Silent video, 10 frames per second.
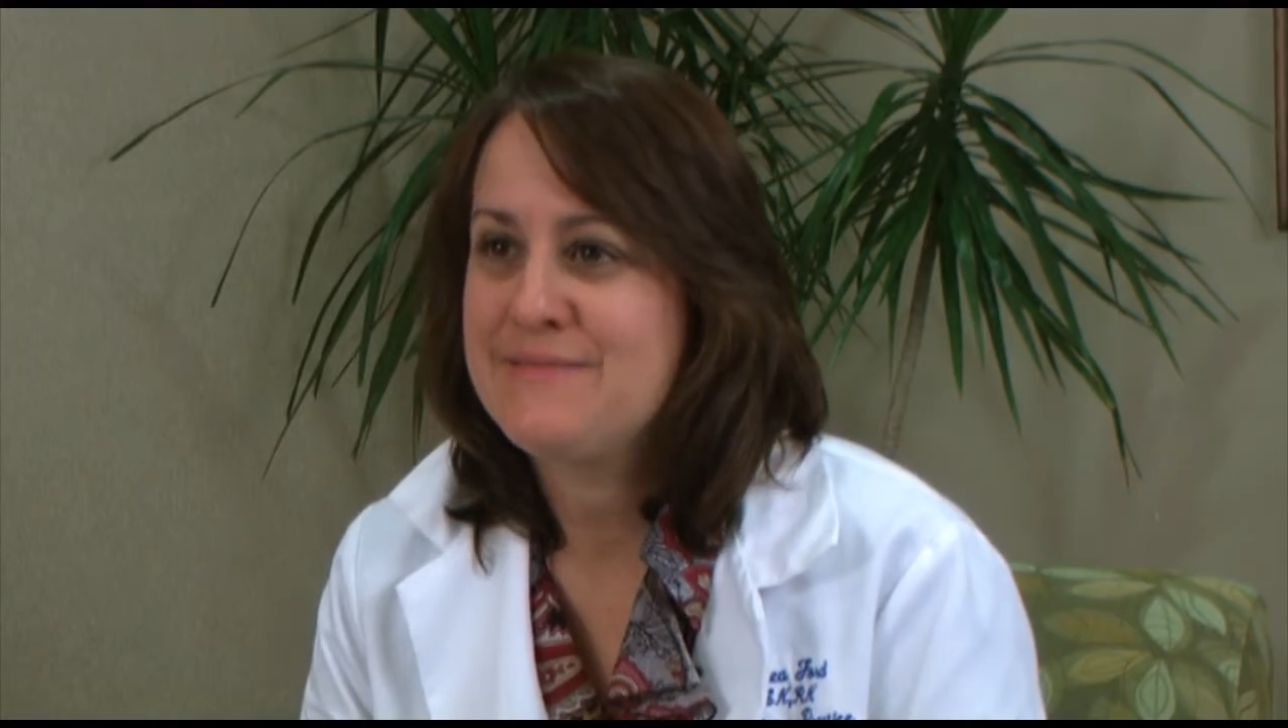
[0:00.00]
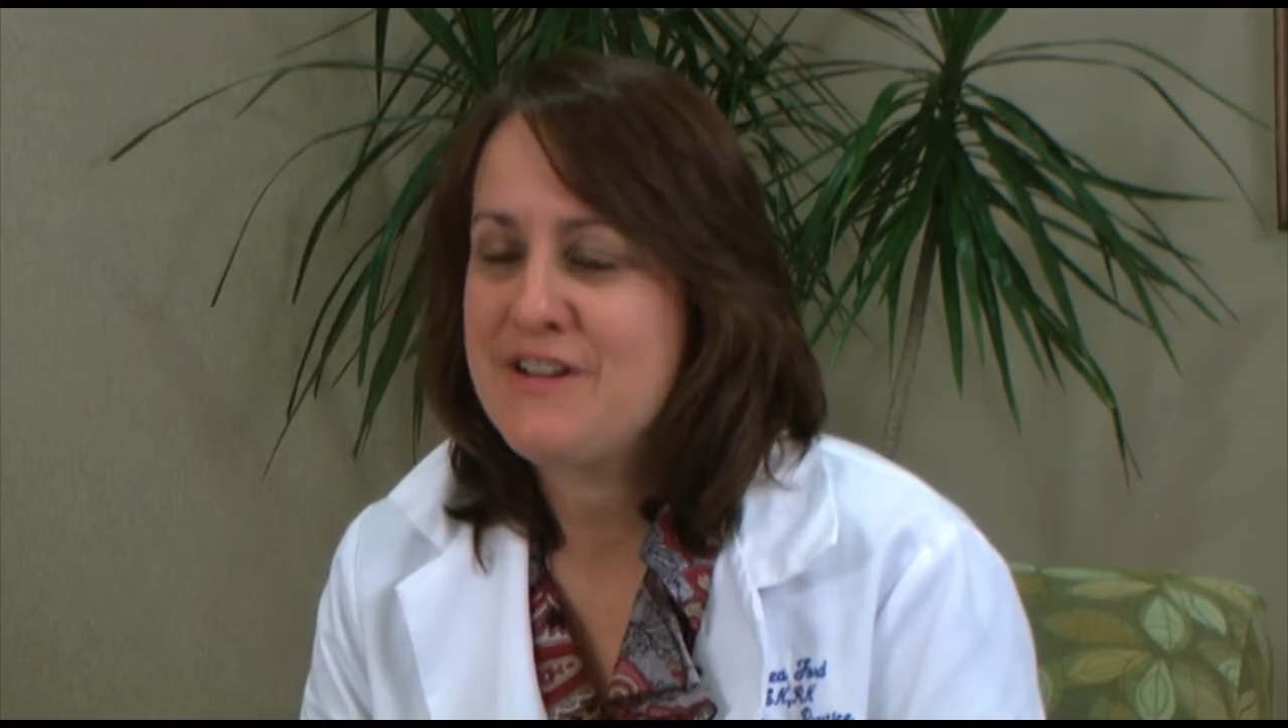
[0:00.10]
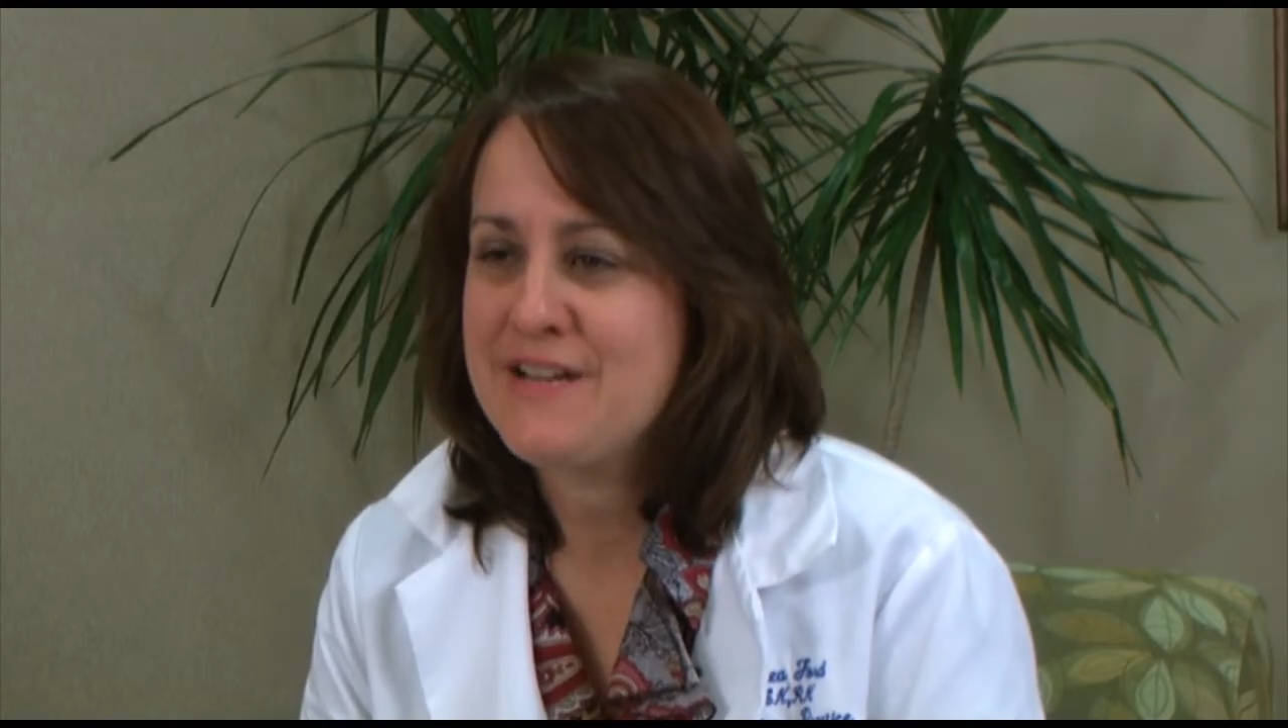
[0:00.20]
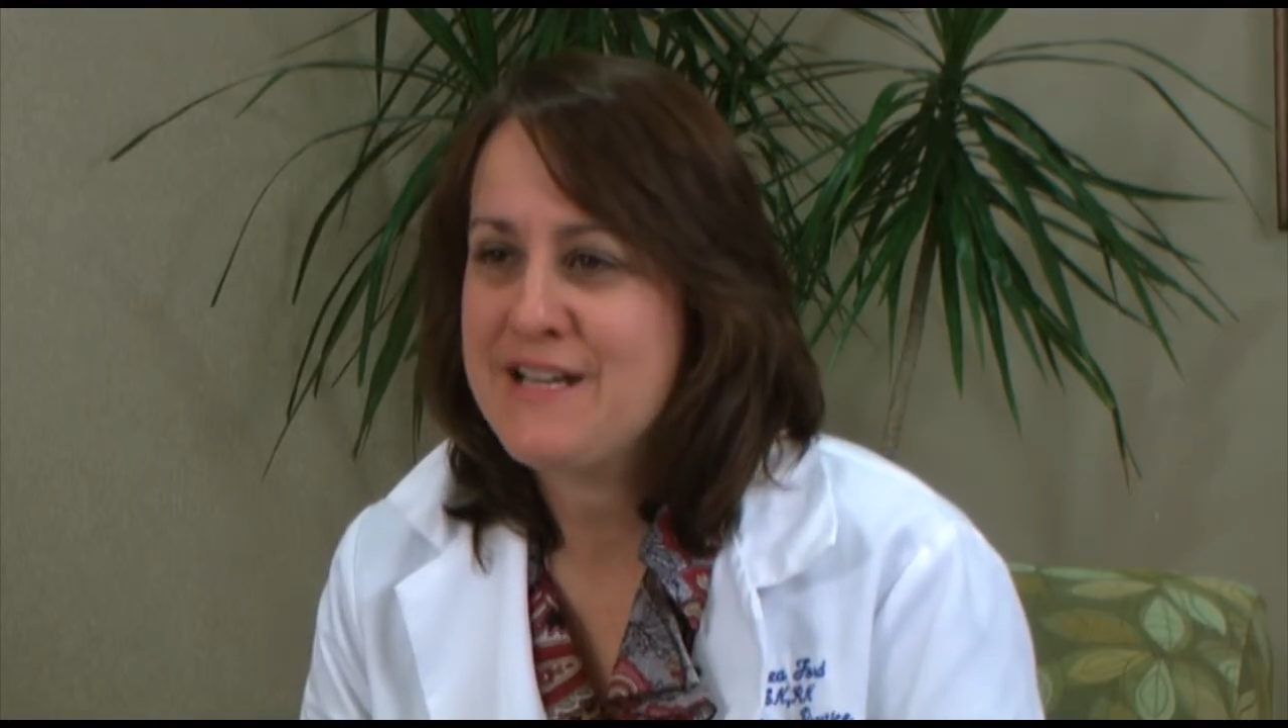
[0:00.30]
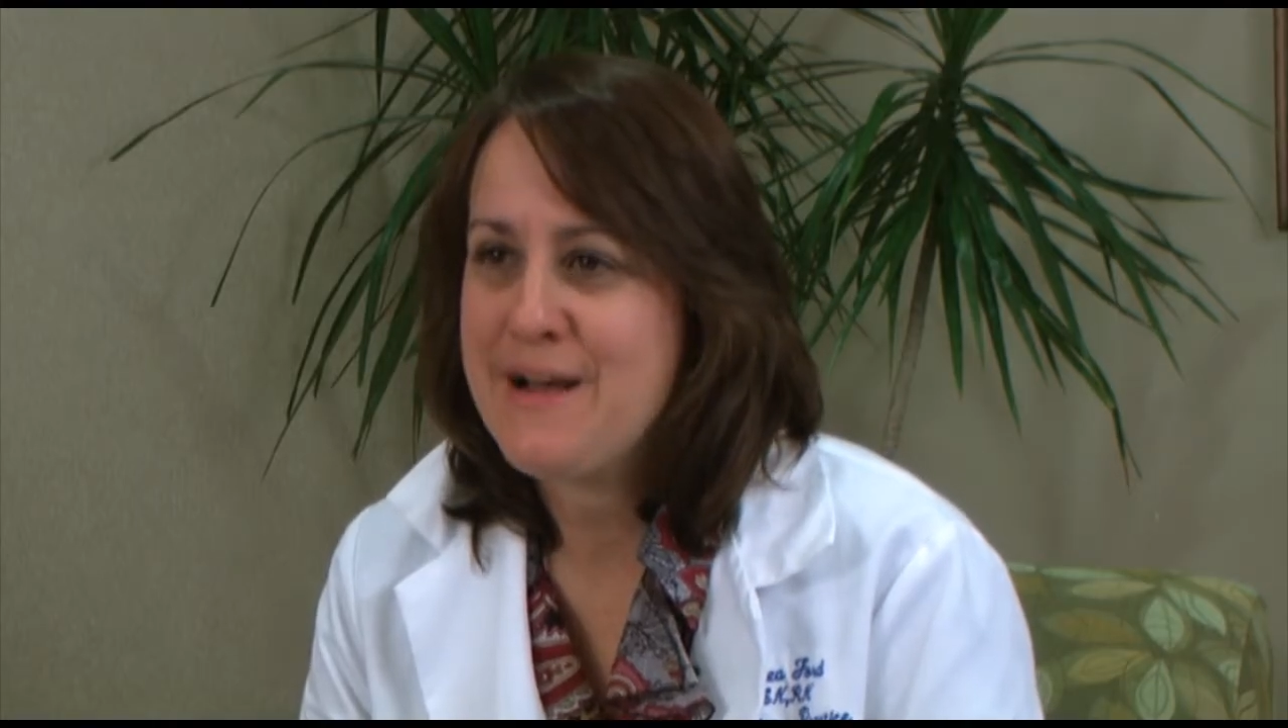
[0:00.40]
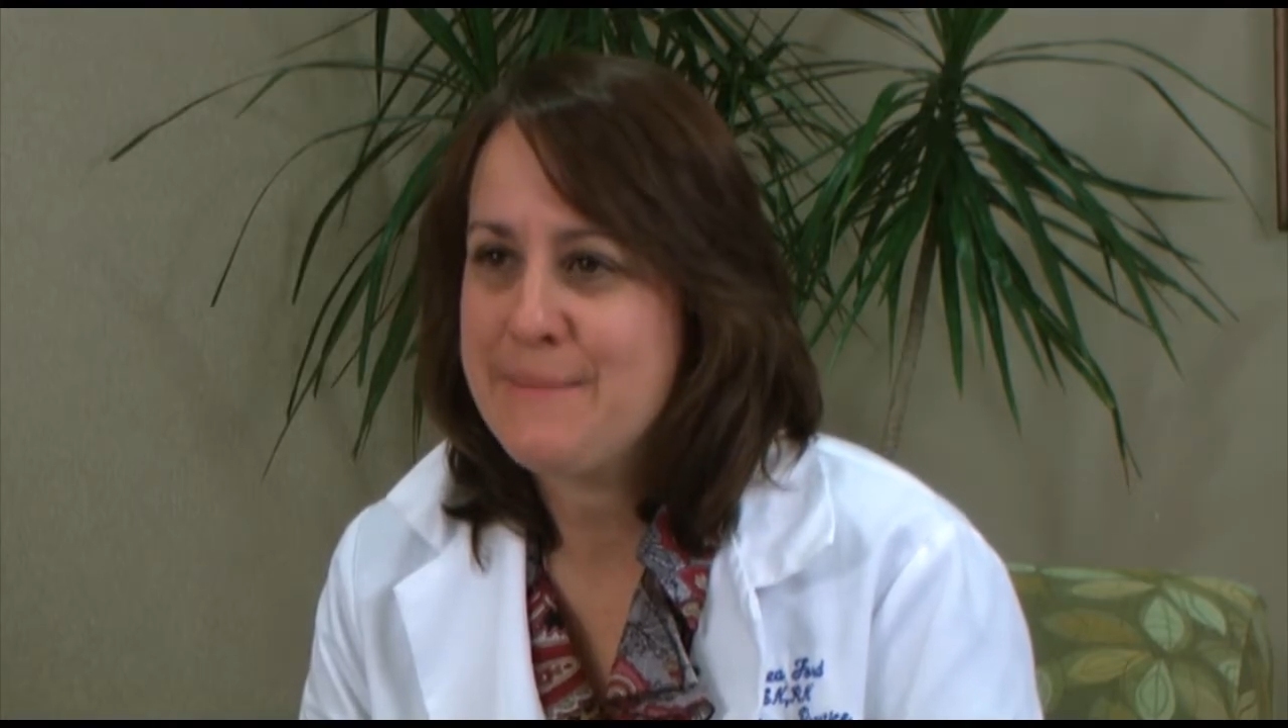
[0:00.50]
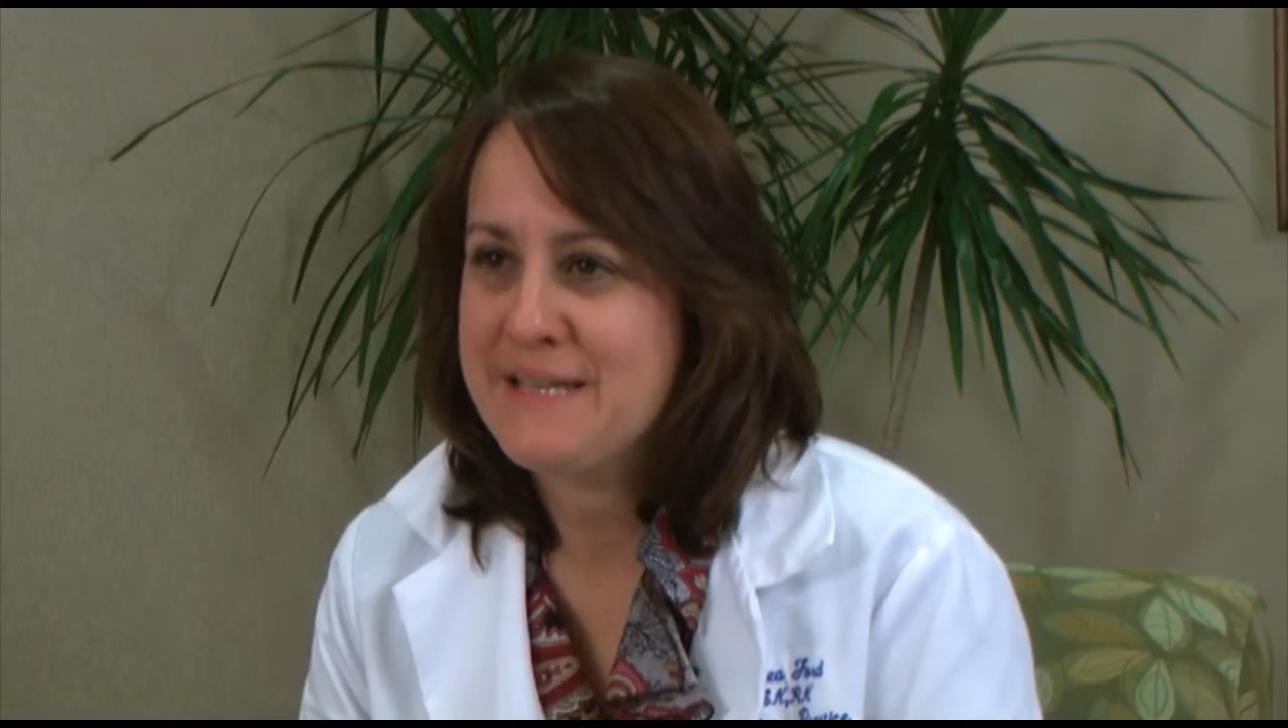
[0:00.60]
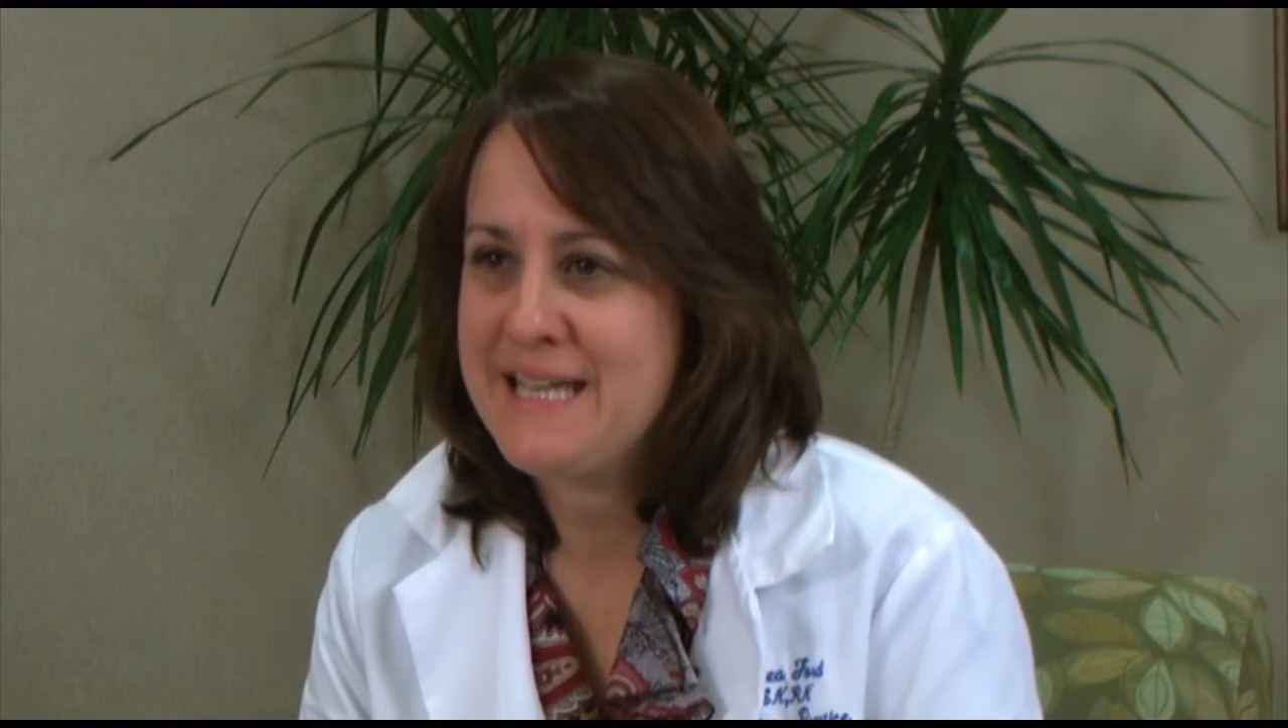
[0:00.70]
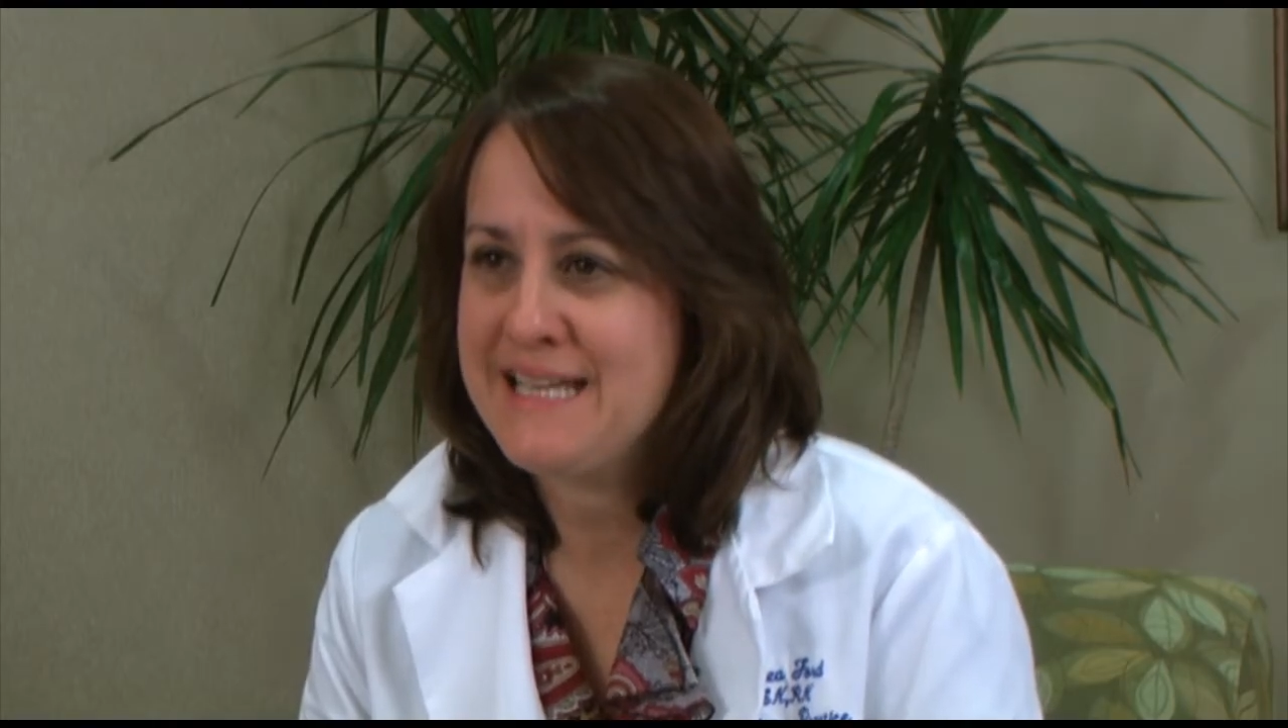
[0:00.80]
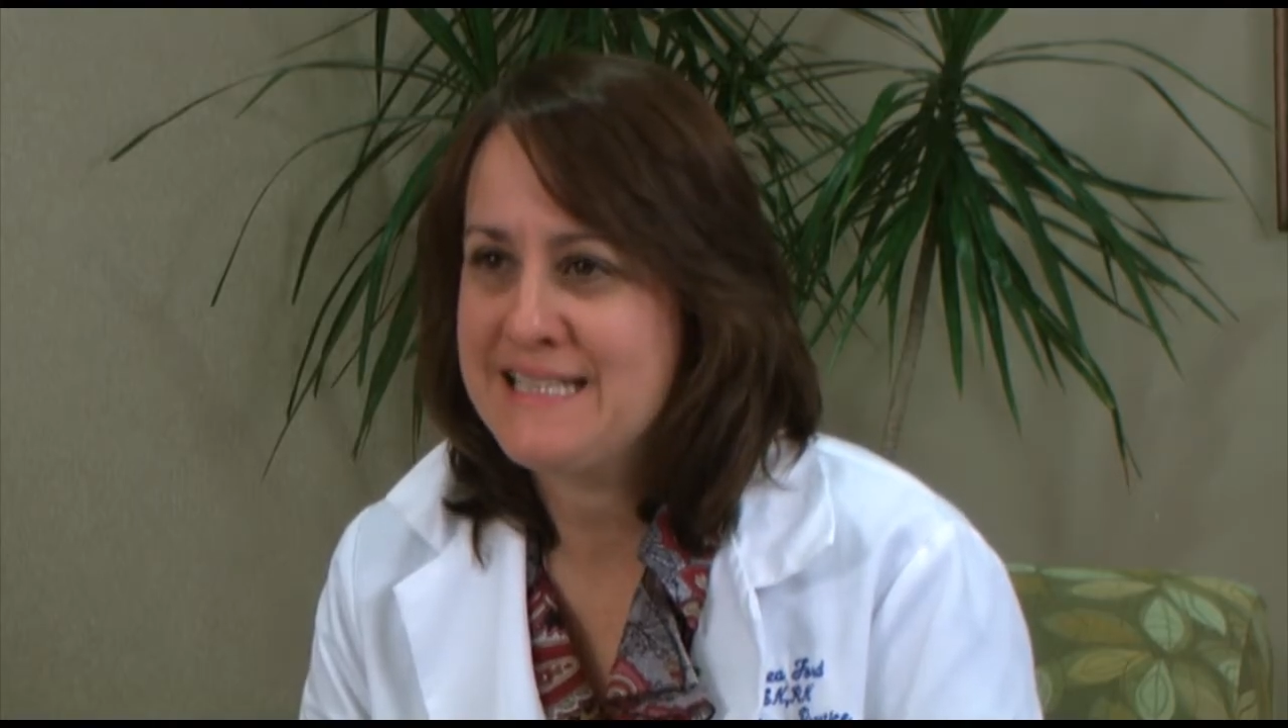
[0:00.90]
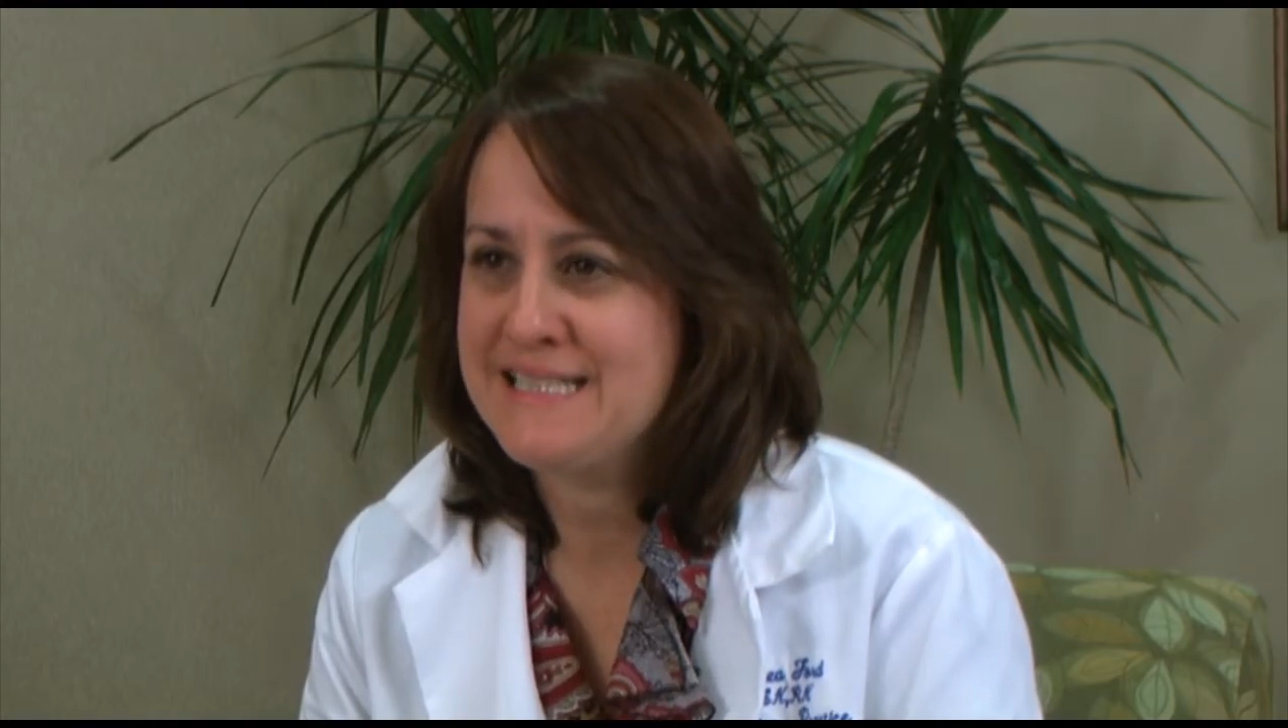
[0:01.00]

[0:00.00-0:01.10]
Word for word: very complicated